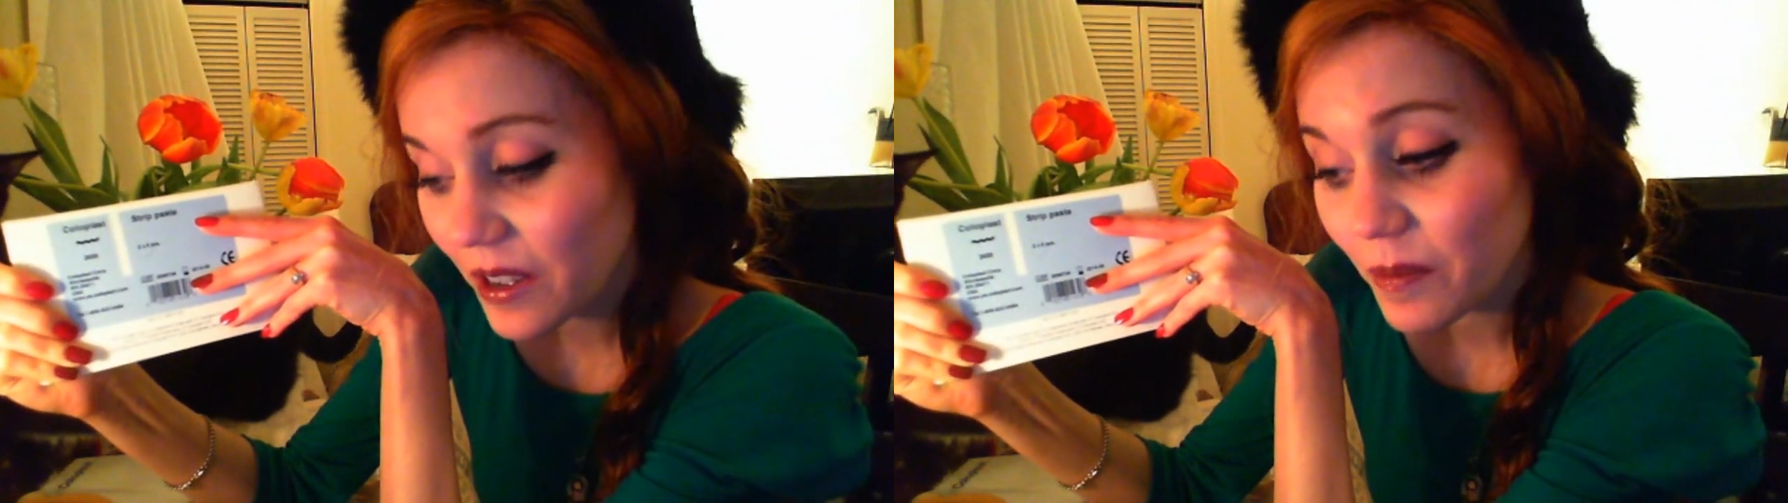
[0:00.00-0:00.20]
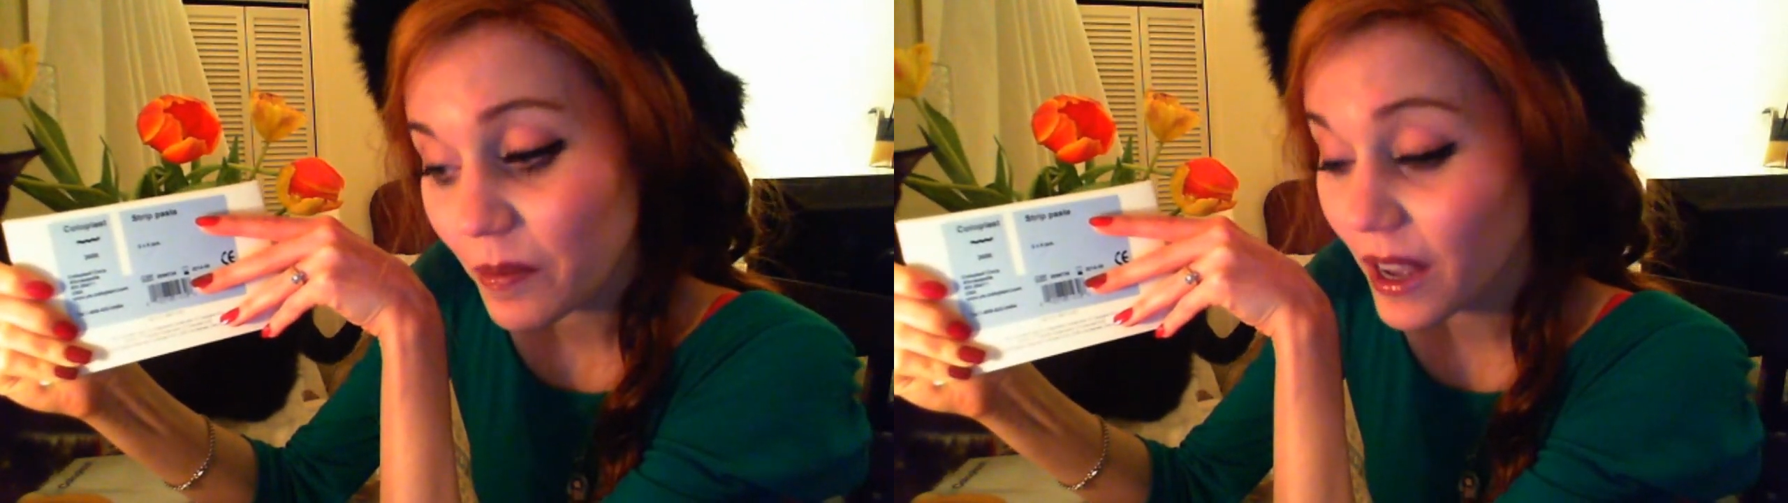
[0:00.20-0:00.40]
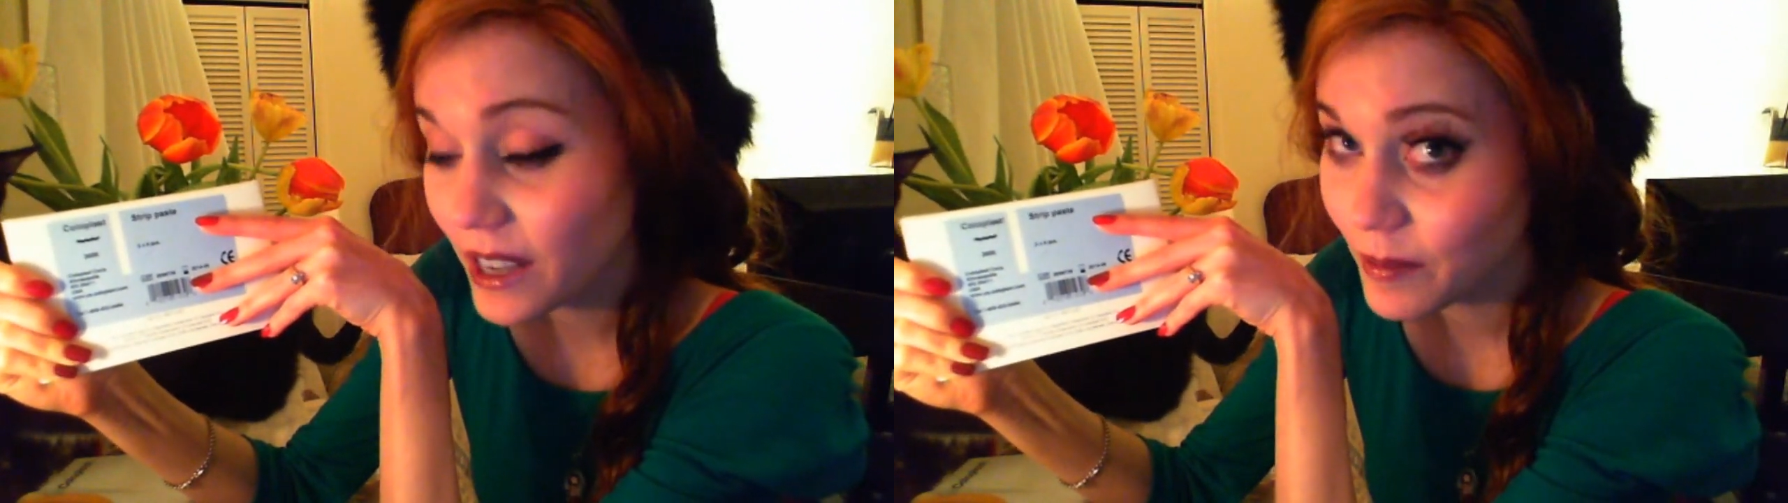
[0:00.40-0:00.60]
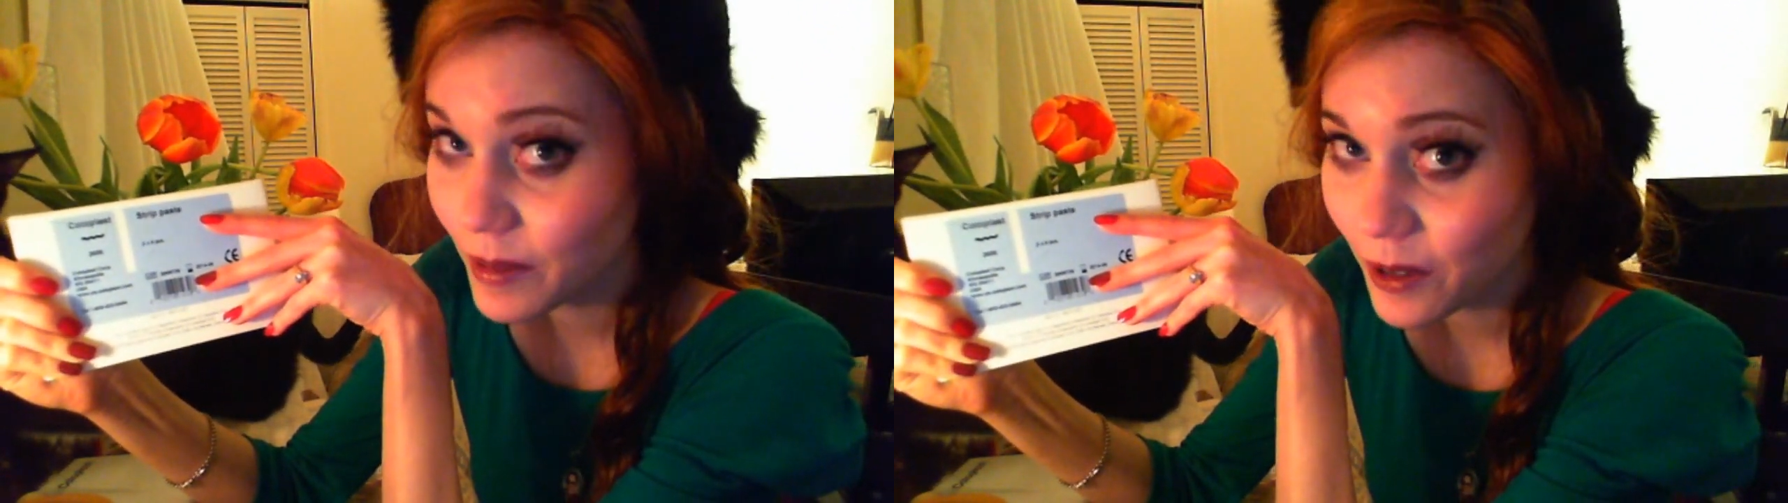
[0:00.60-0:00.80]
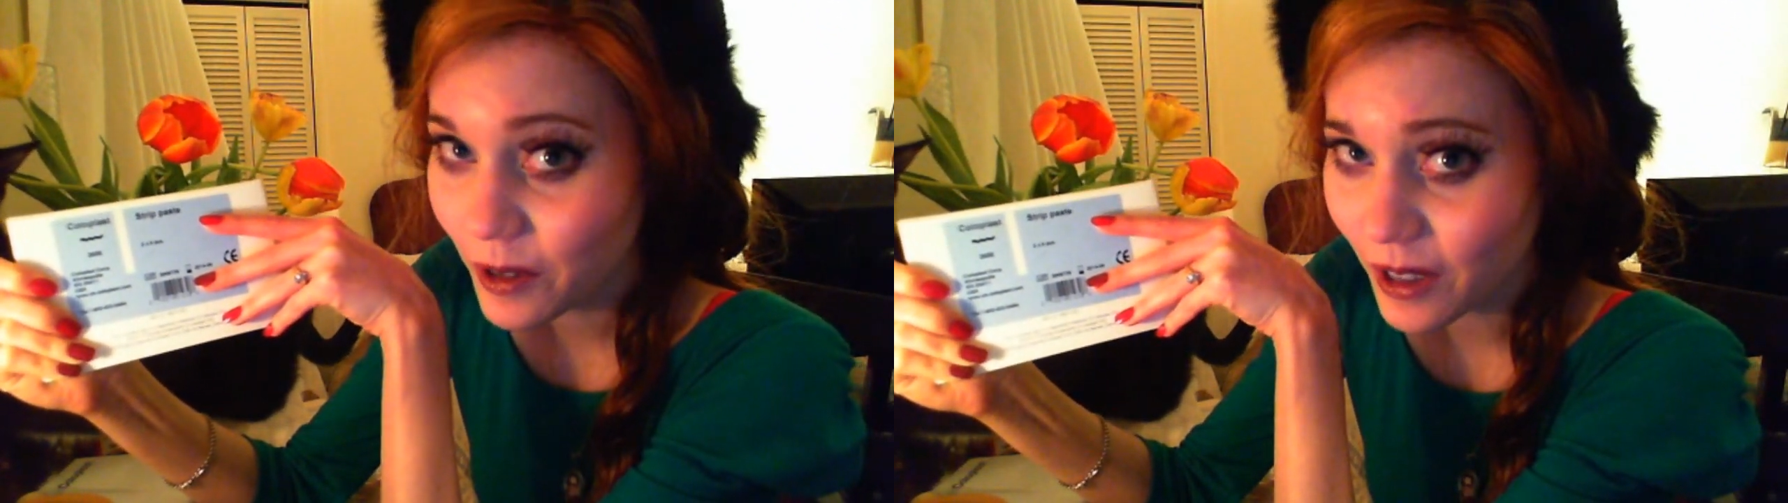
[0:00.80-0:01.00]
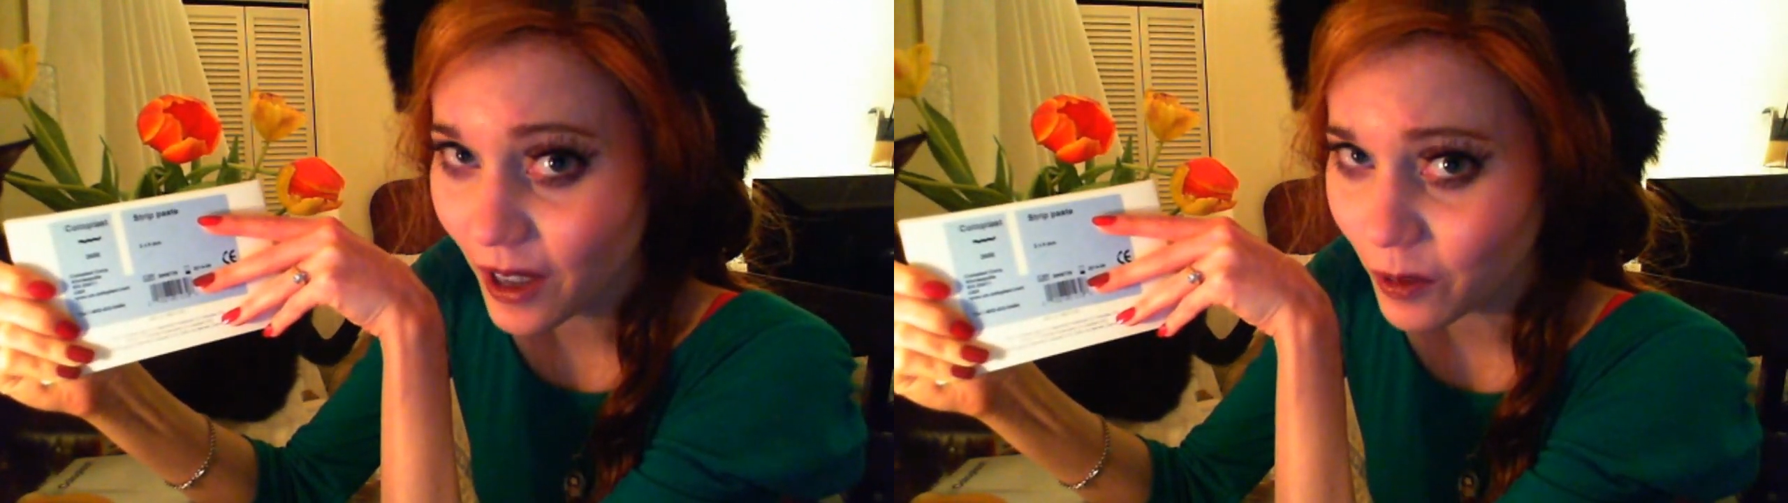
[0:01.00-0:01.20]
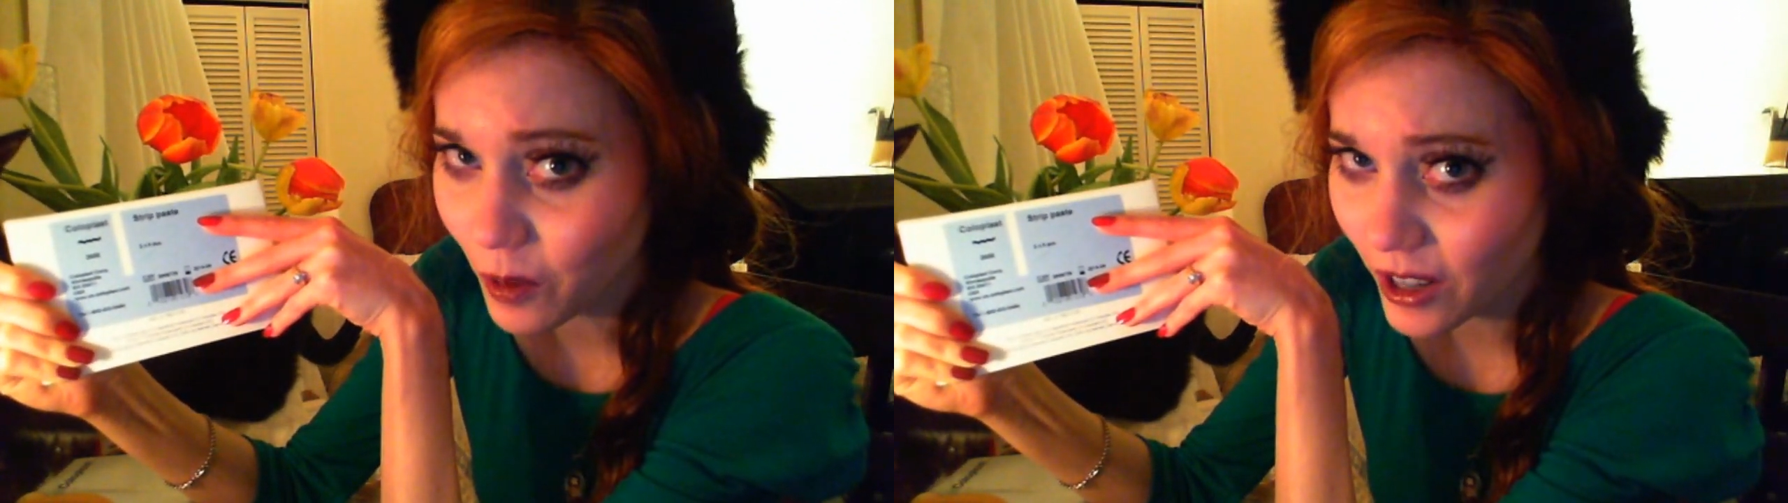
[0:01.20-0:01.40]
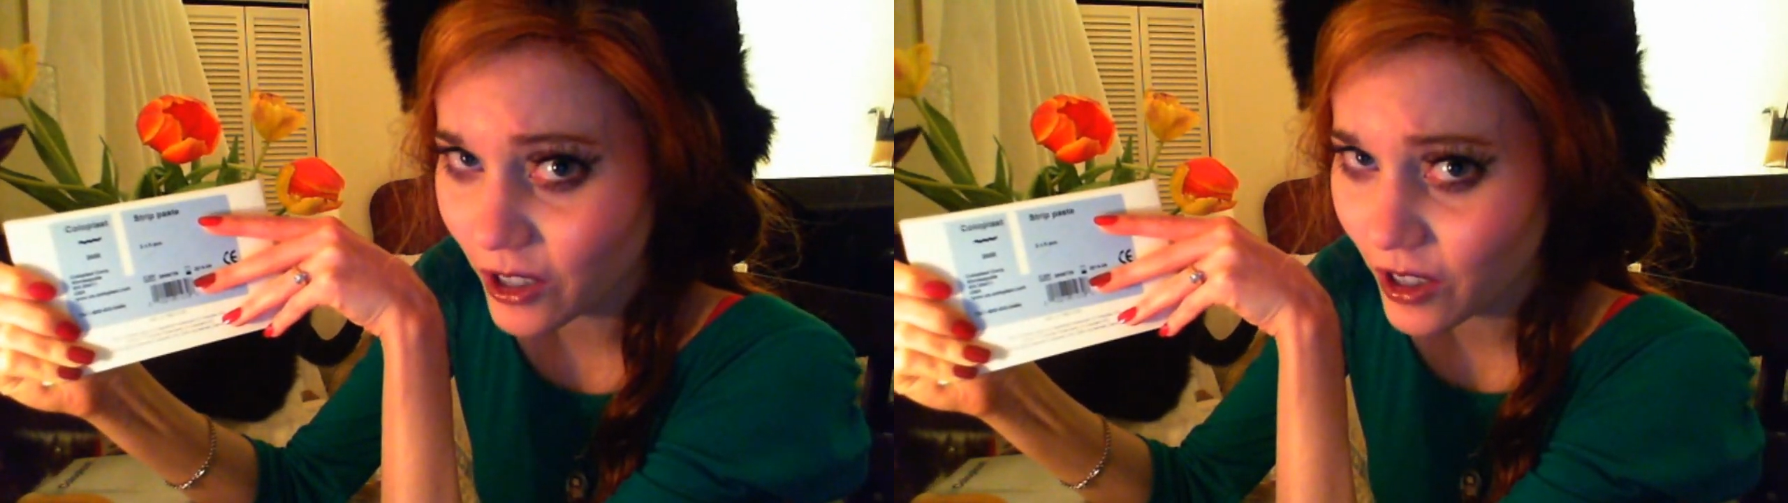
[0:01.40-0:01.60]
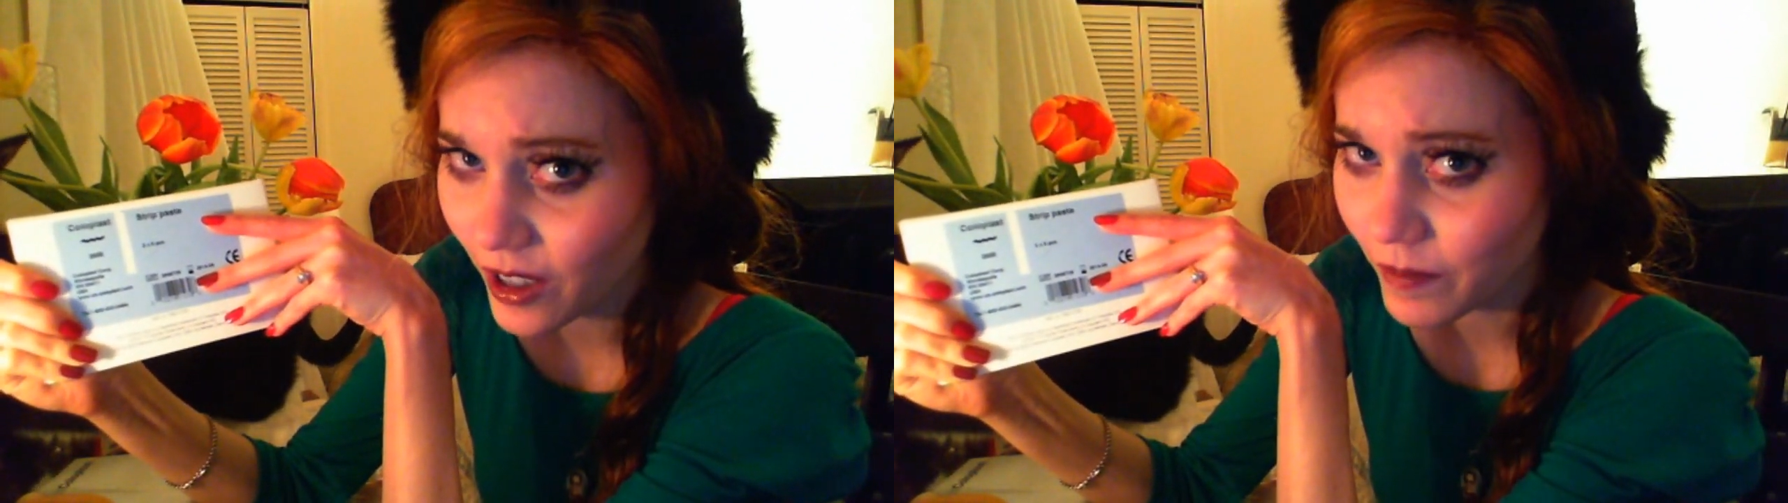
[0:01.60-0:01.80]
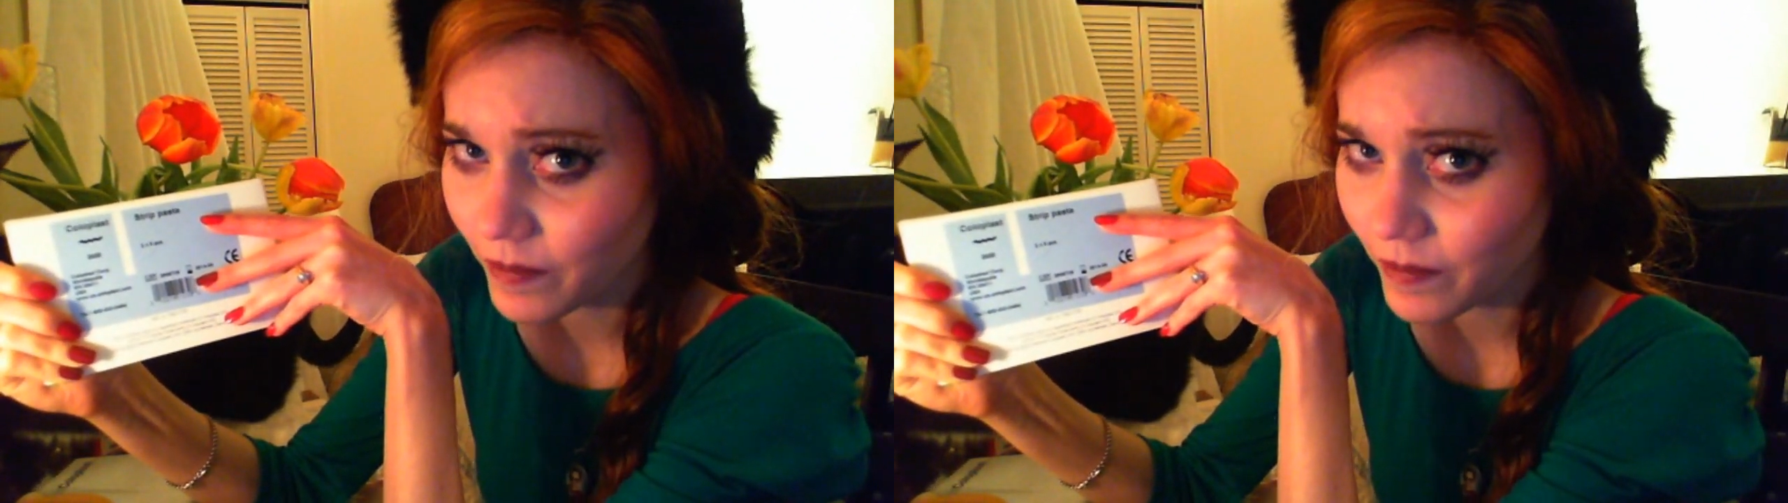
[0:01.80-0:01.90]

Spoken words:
My husband could not watch them.